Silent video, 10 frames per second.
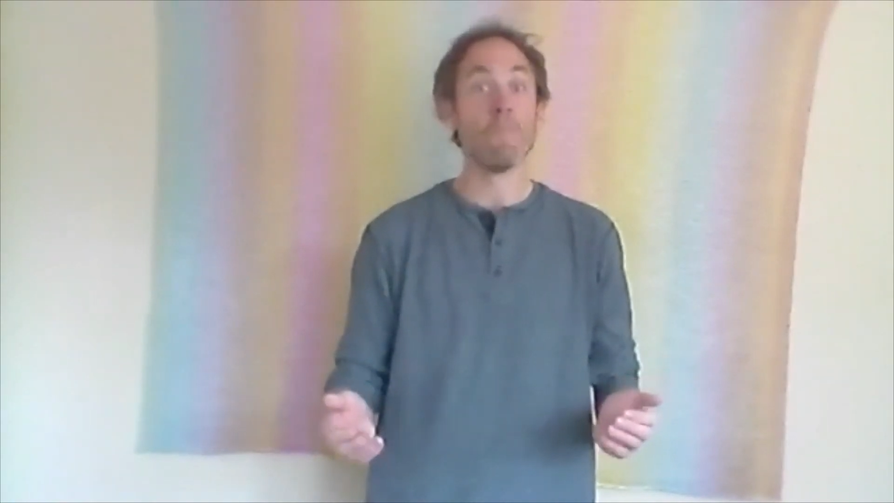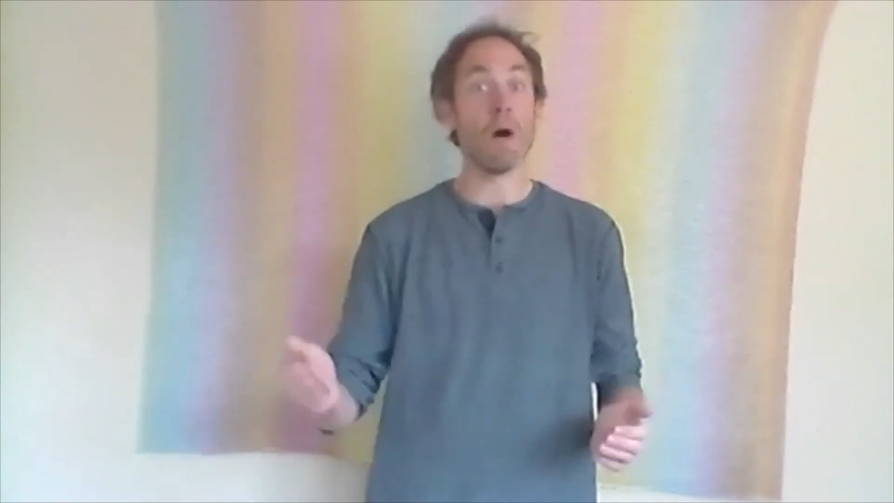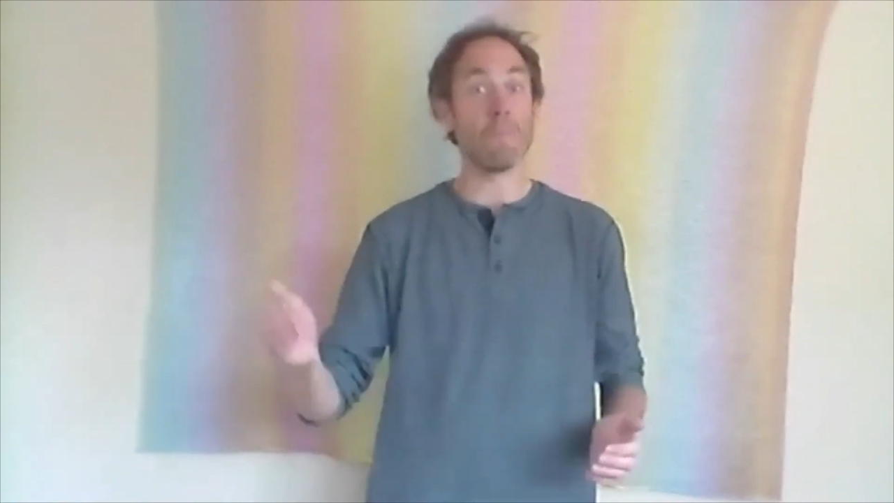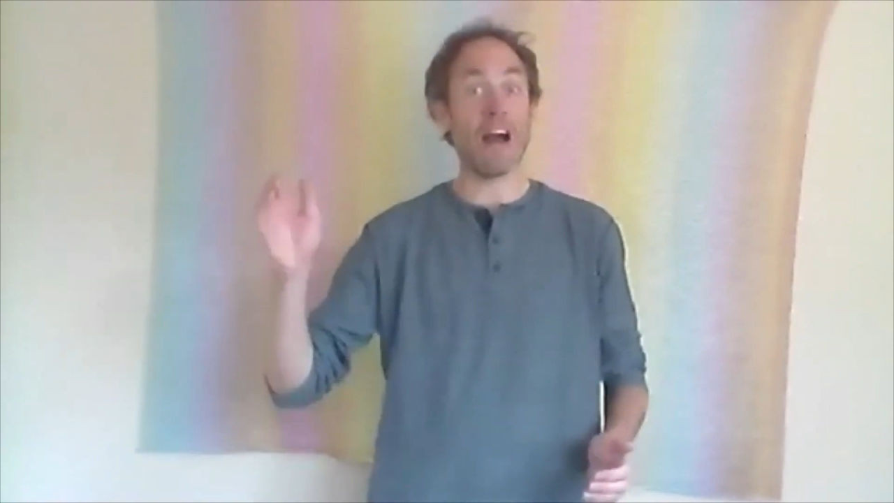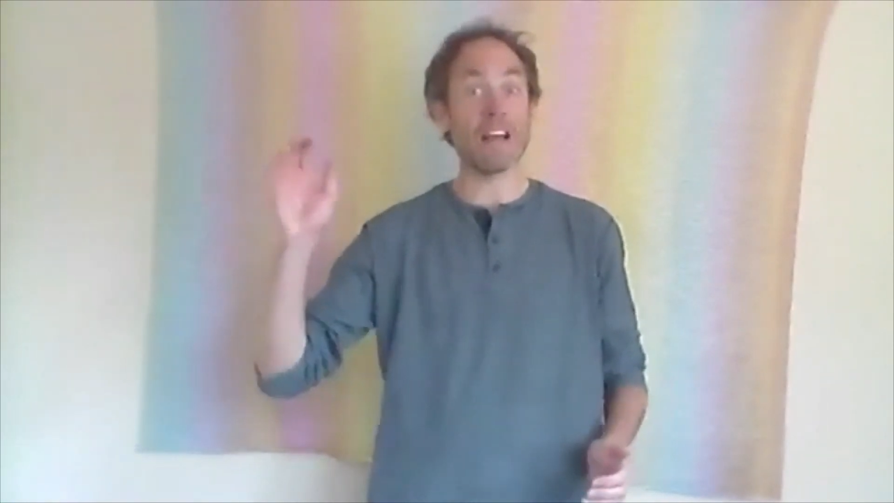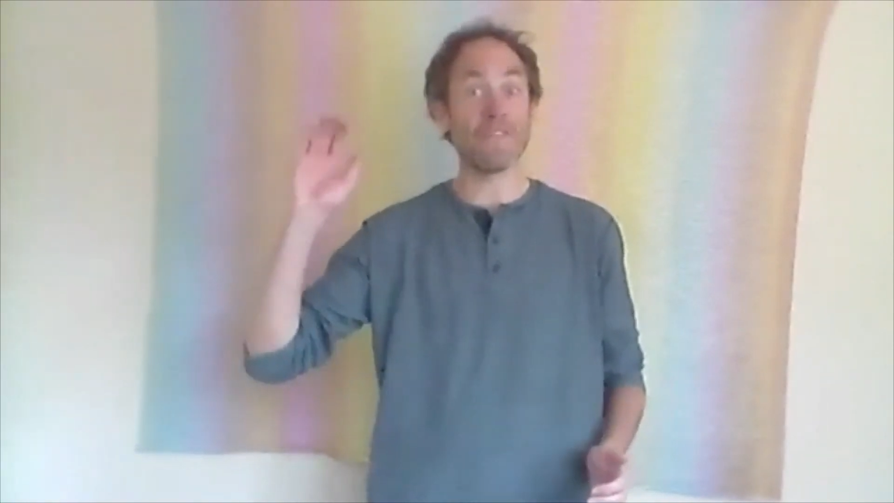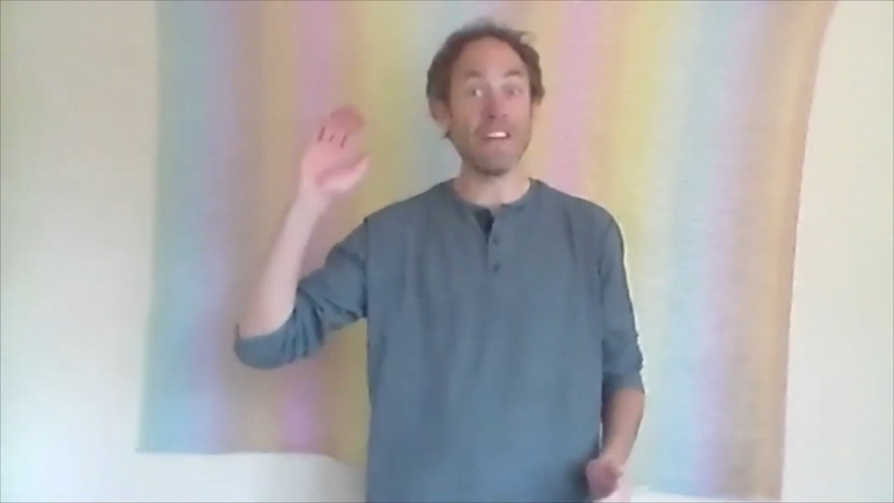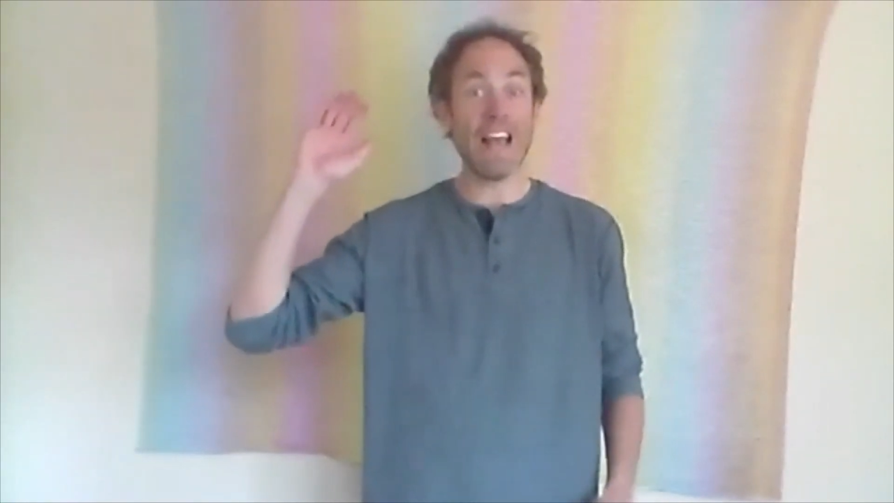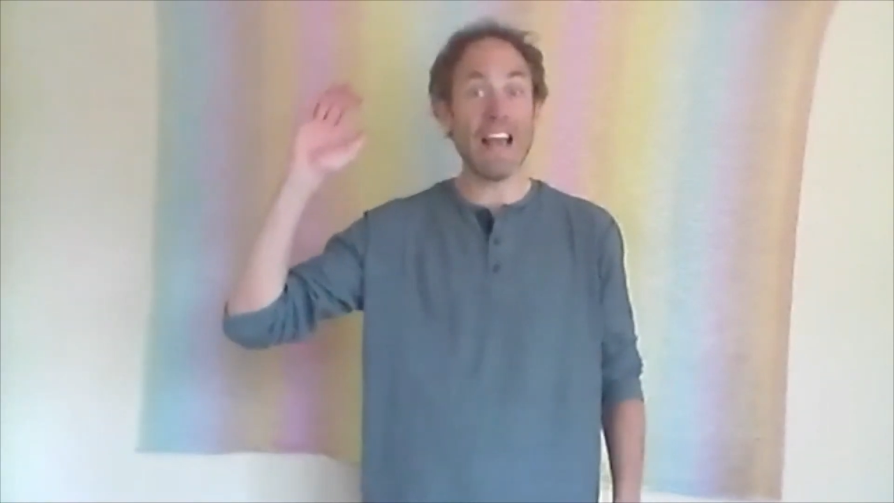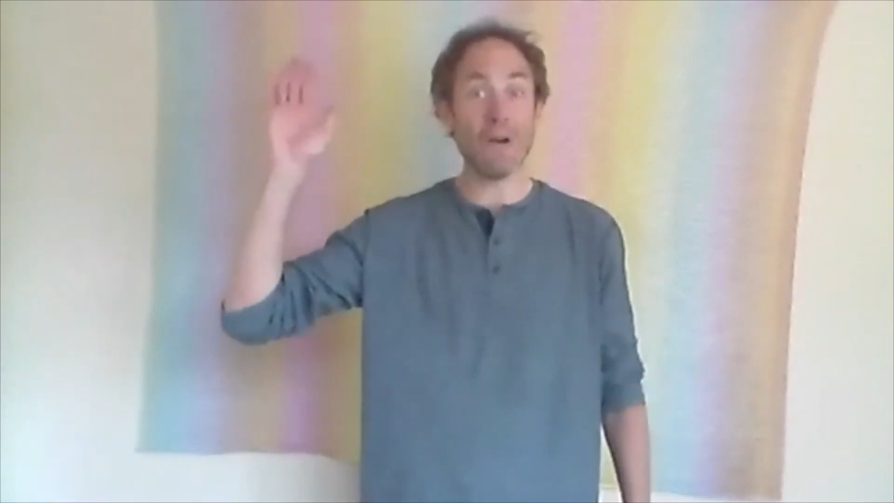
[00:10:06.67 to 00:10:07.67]
Bye-bye for
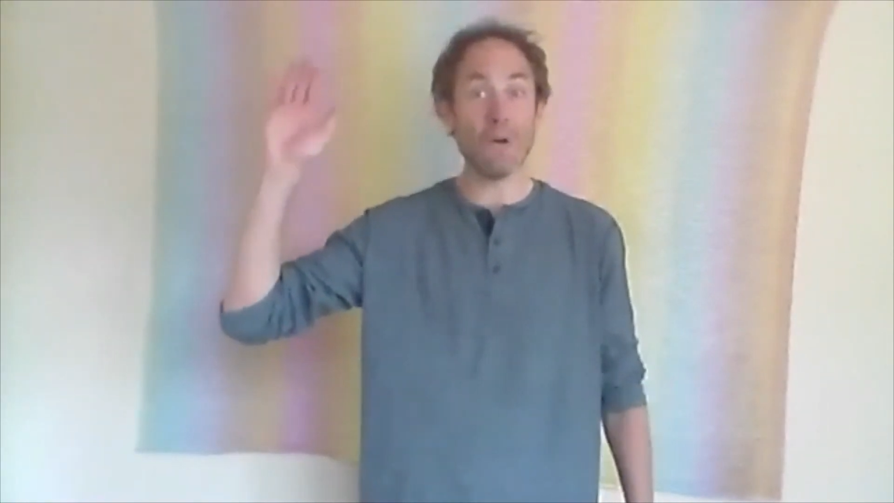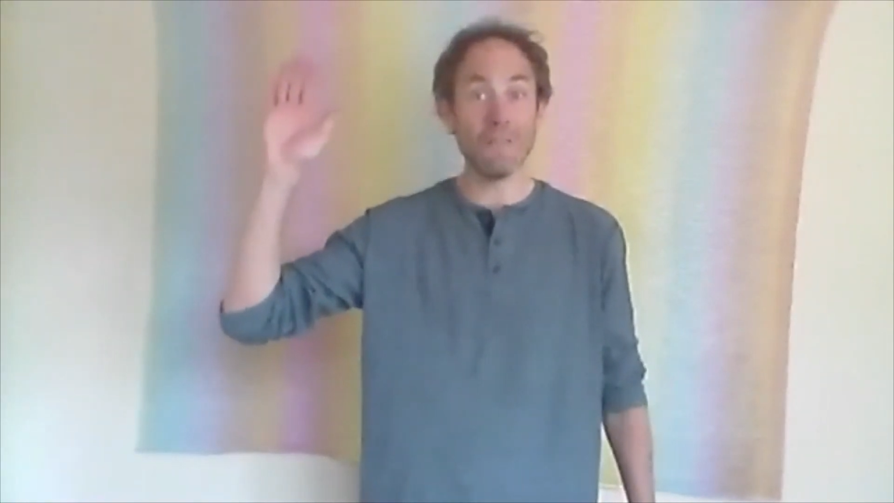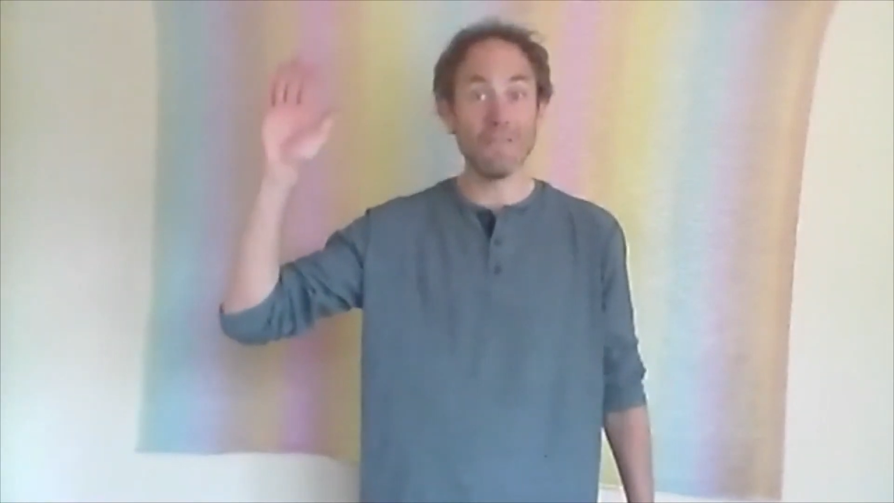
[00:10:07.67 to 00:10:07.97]
now.